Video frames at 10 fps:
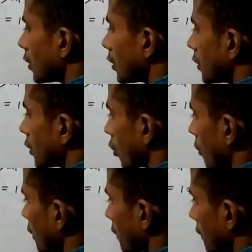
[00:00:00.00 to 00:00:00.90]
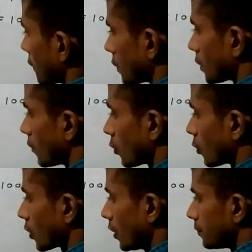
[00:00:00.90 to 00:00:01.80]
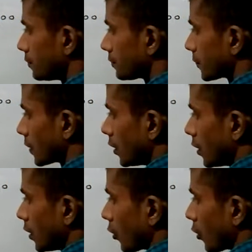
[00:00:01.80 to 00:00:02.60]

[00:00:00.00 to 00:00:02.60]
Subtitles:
and 9d, common difference is same, okay.